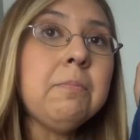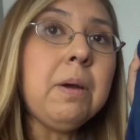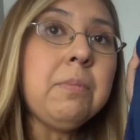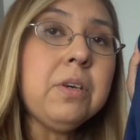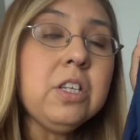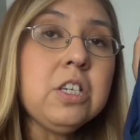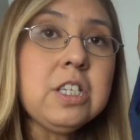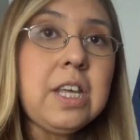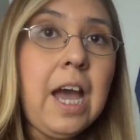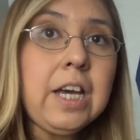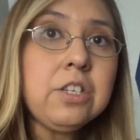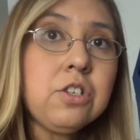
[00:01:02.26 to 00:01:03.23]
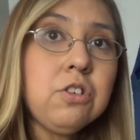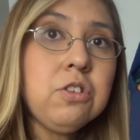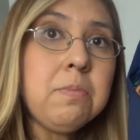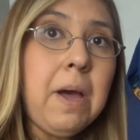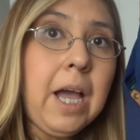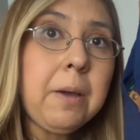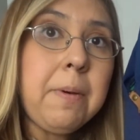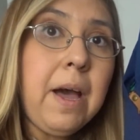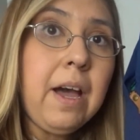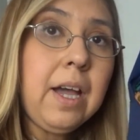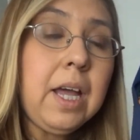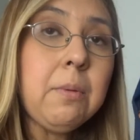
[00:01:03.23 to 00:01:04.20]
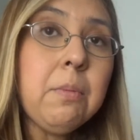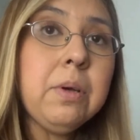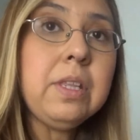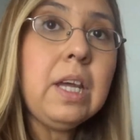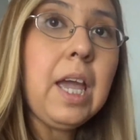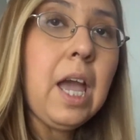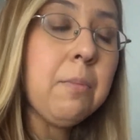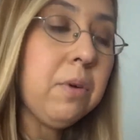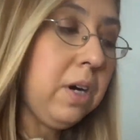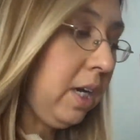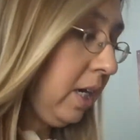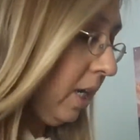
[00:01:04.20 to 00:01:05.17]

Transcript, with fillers: my brother's Astro's backpack and I'll put the camera in